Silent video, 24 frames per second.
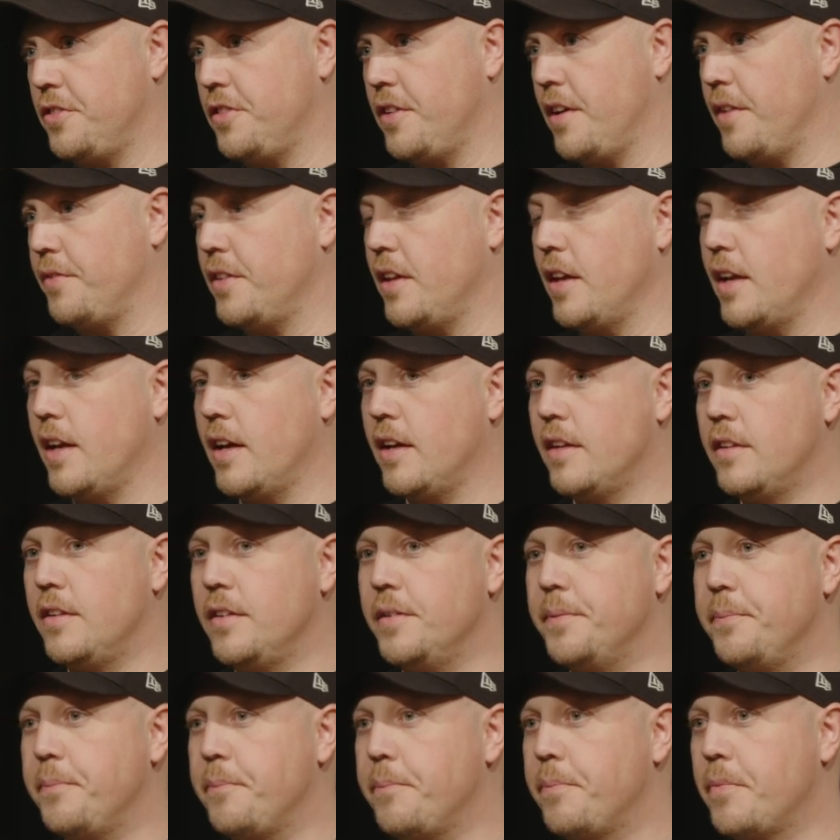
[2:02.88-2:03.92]
after that,
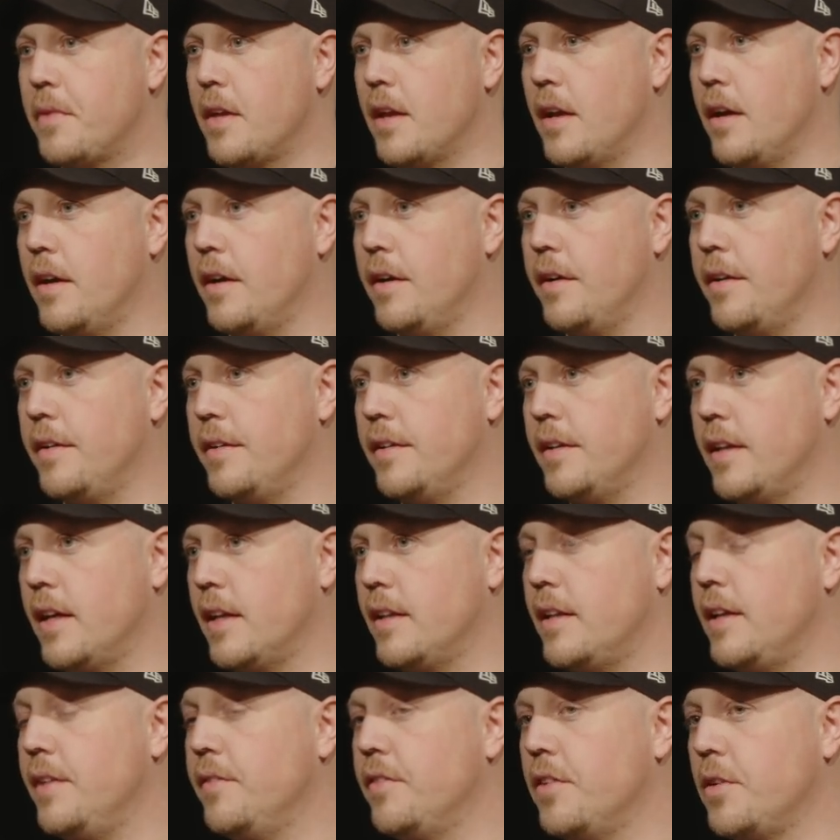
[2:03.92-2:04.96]

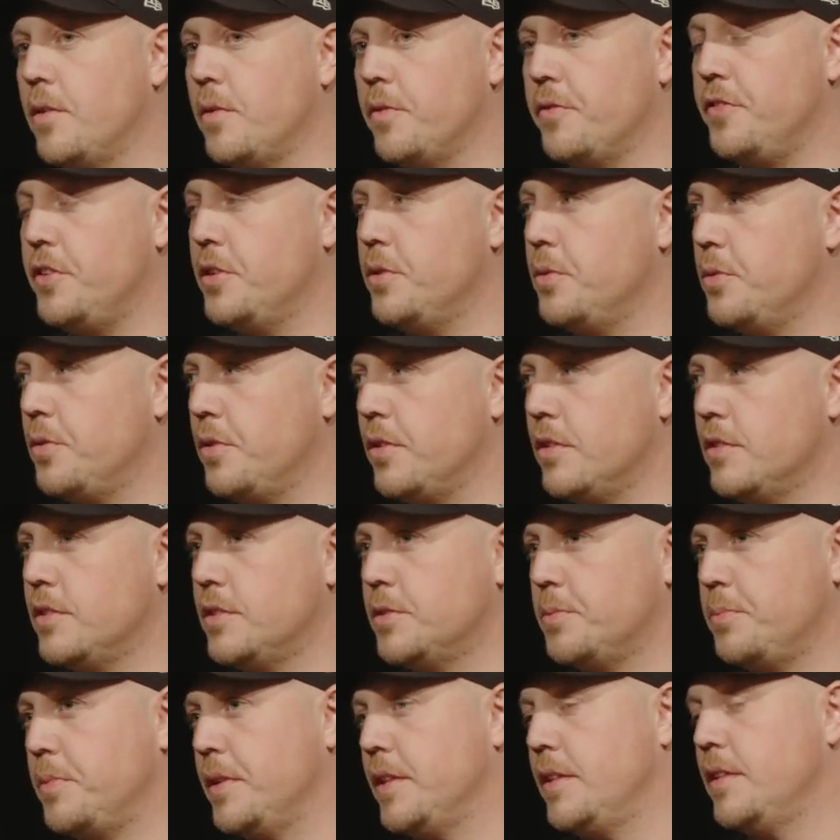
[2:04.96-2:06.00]
not even on
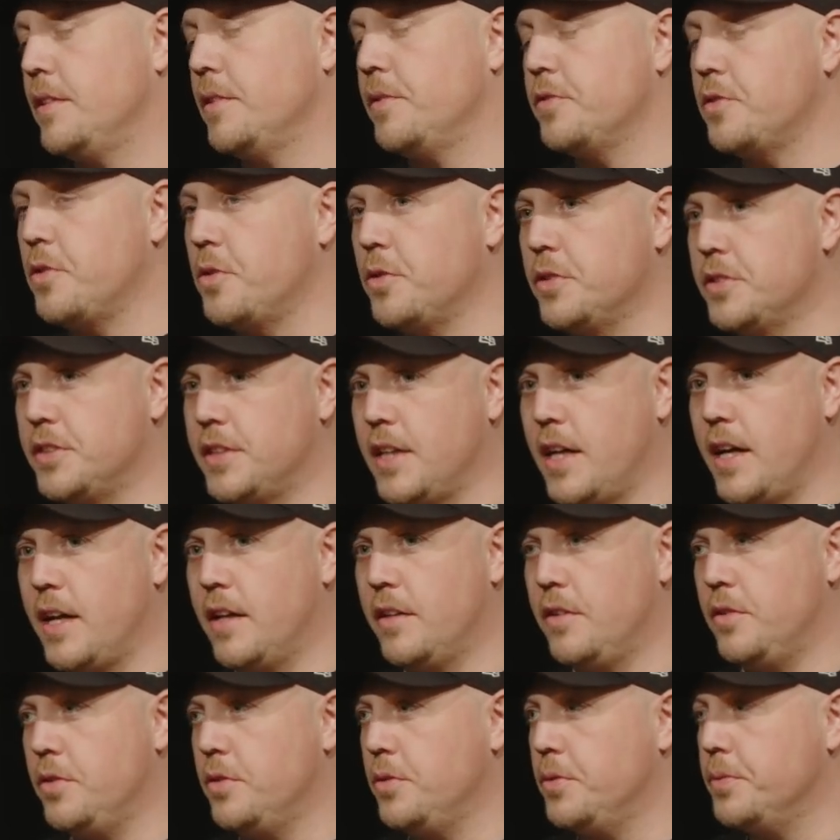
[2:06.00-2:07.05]
funerals, but of course I
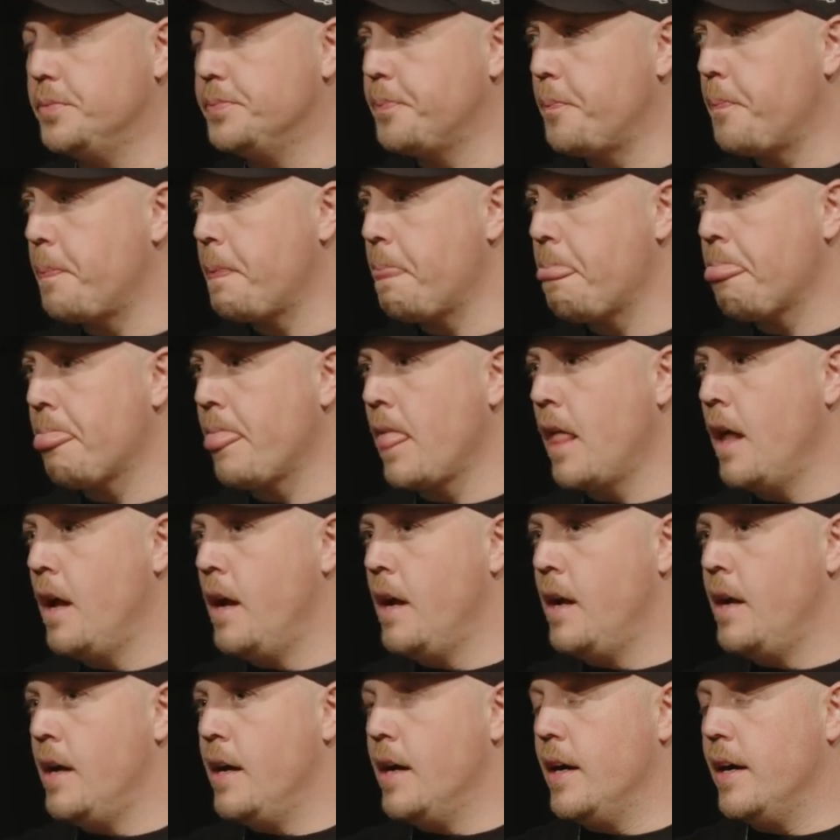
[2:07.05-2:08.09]
had to.
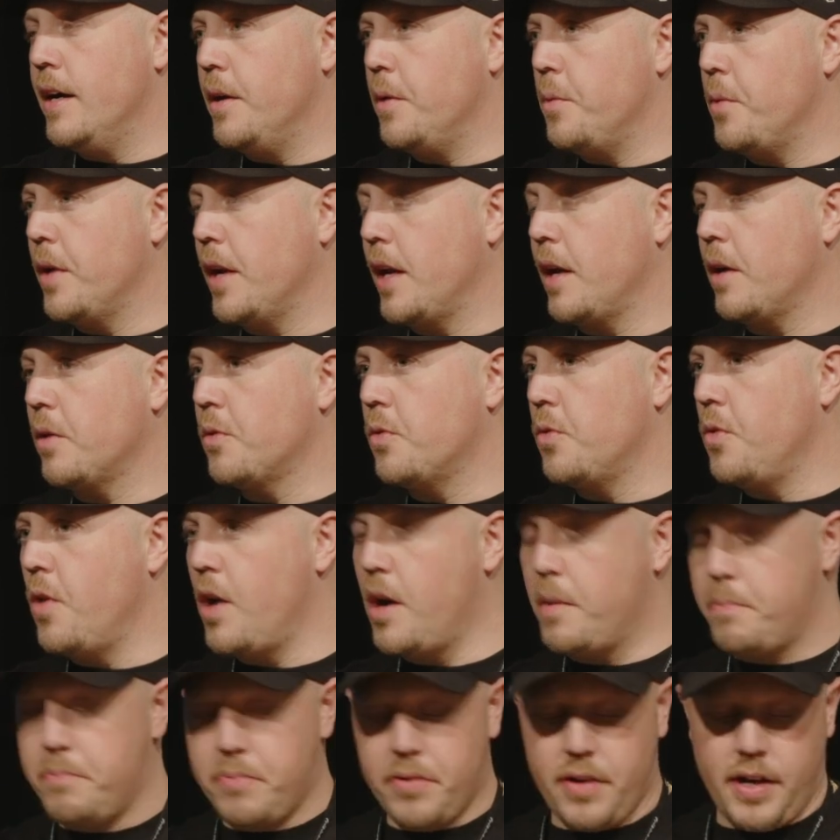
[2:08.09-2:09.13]
When I grew
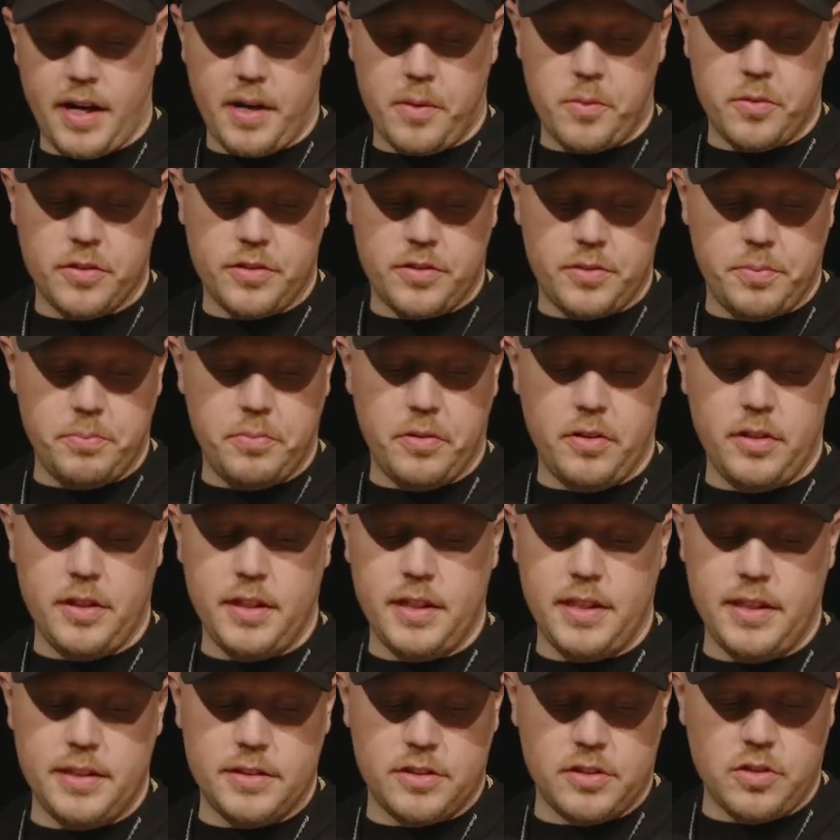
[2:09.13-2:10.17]
up, I was
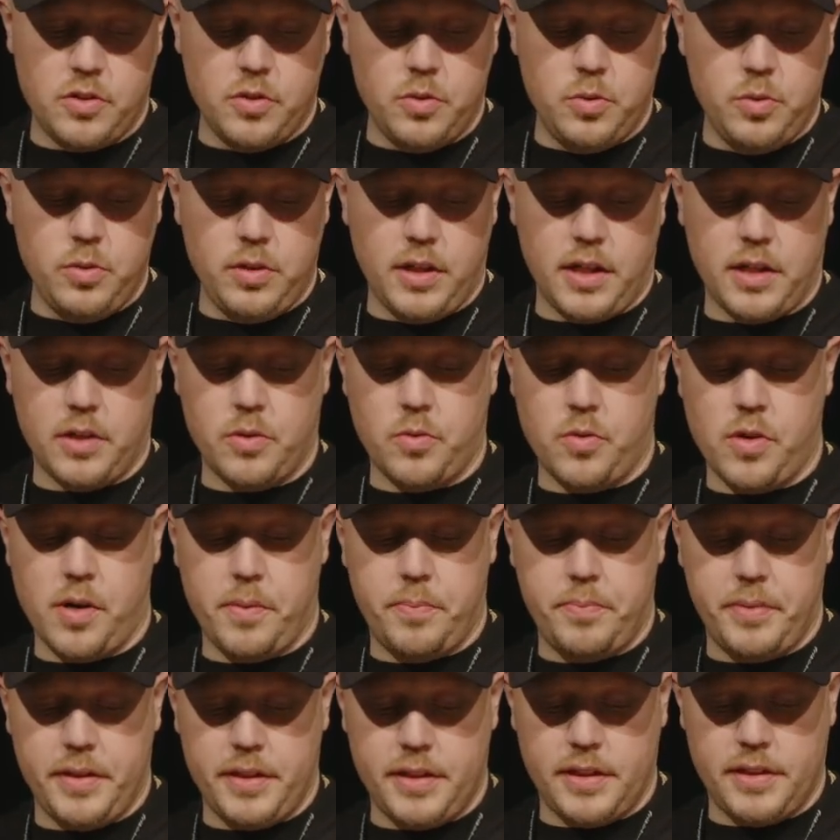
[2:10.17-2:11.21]
bullied in school. I grew
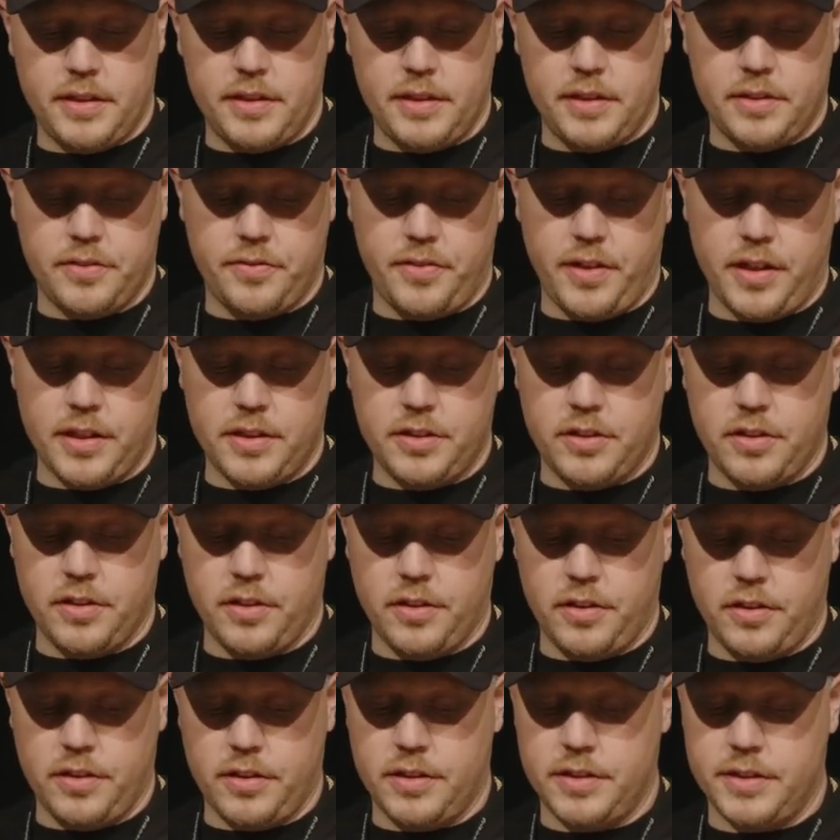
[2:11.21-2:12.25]
up in a
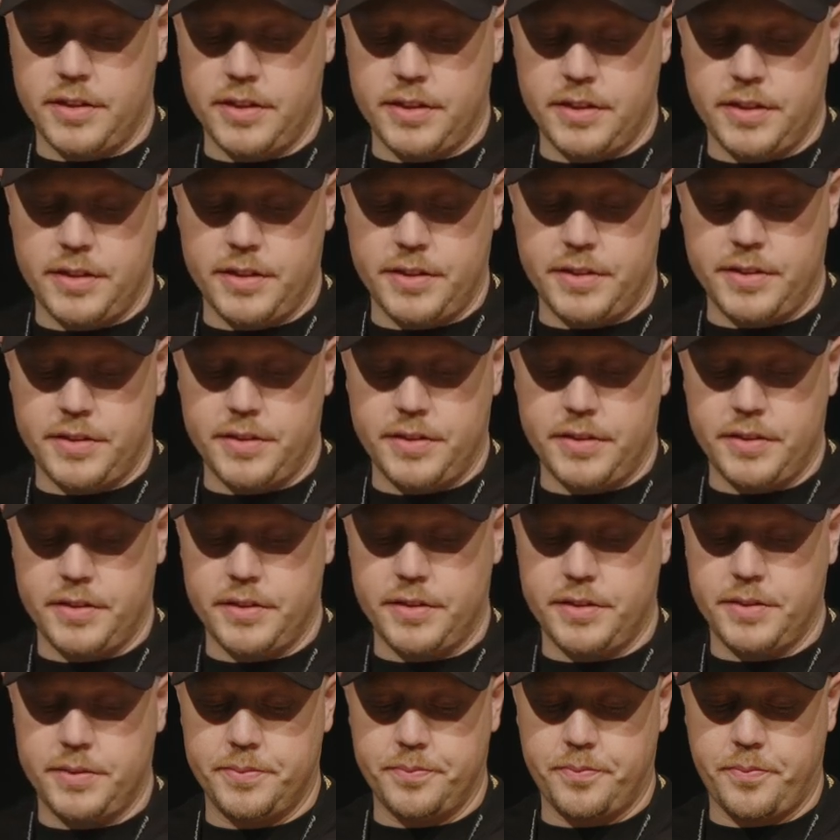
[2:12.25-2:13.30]
dysfunctional
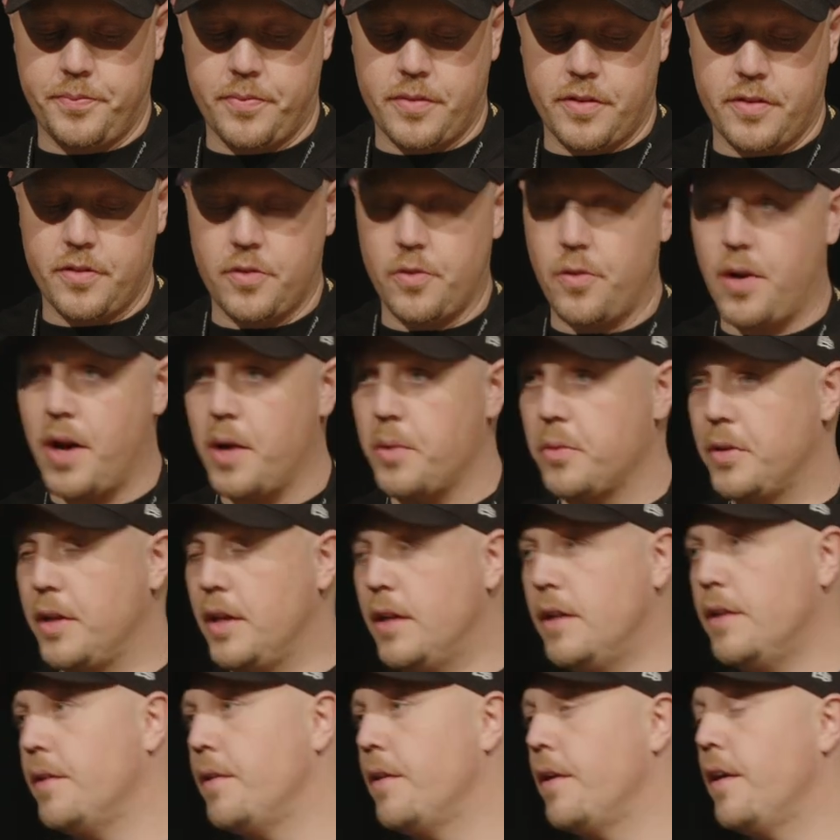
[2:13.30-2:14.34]

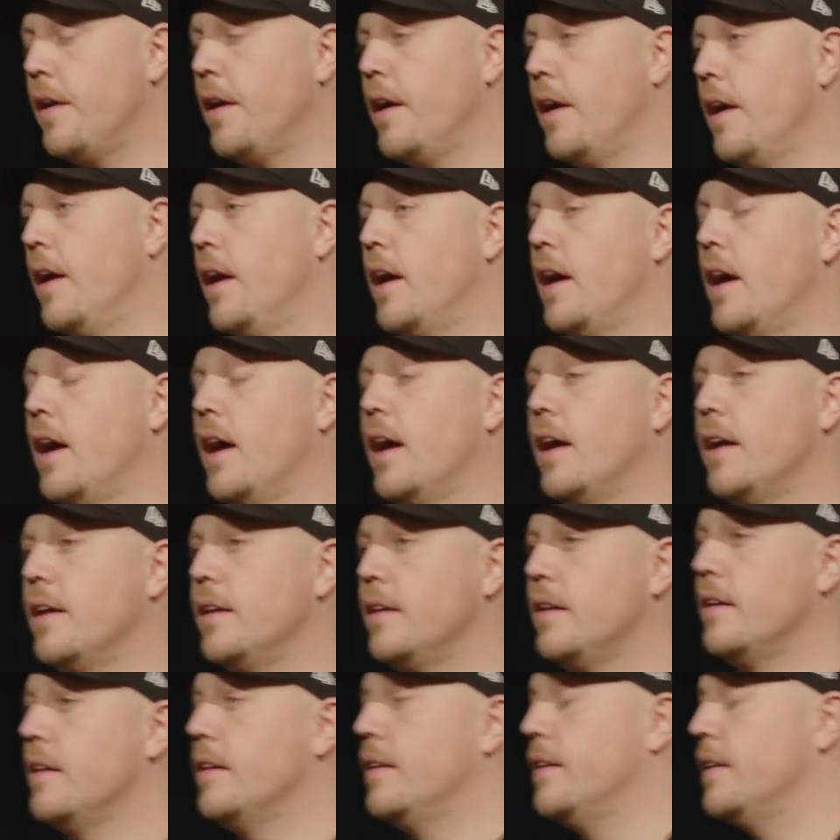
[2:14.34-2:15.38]
surrounding,
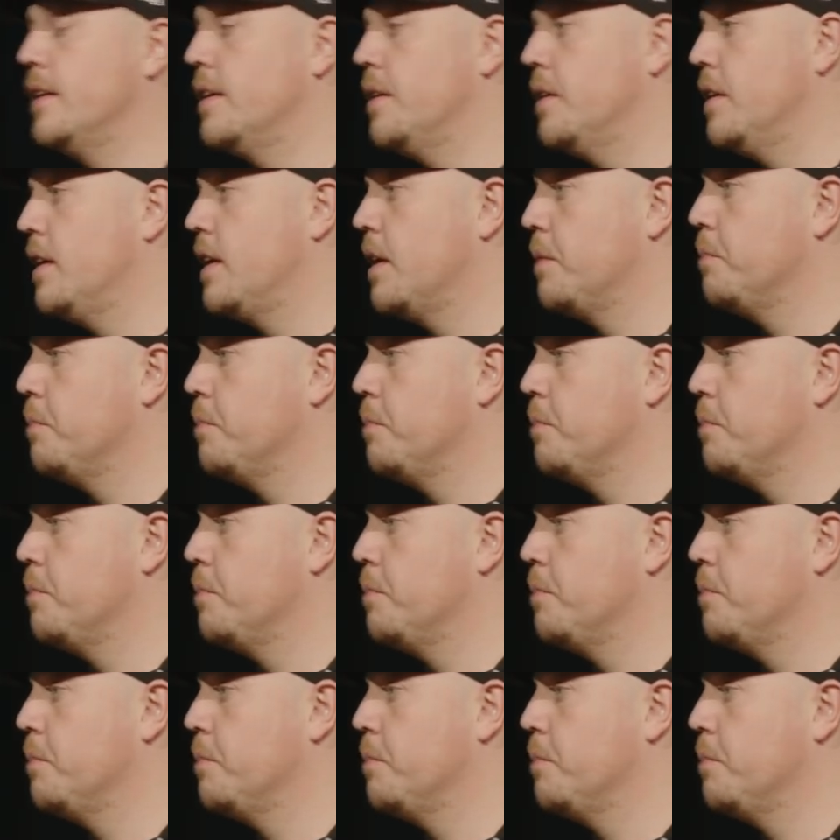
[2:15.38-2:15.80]
and got